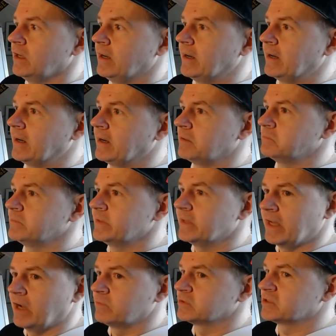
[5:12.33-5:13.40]
Um,
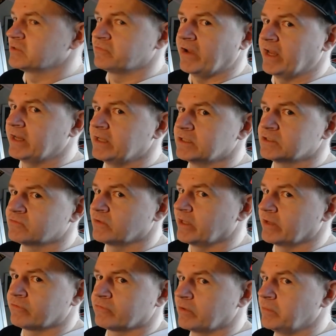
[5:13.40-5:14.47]
I was a fan of his for
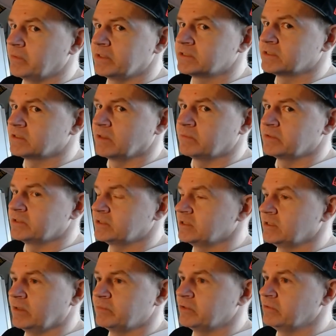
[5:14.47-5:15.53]
like three weeks in W C
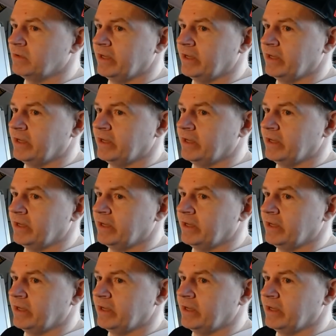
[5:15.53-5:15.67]
W,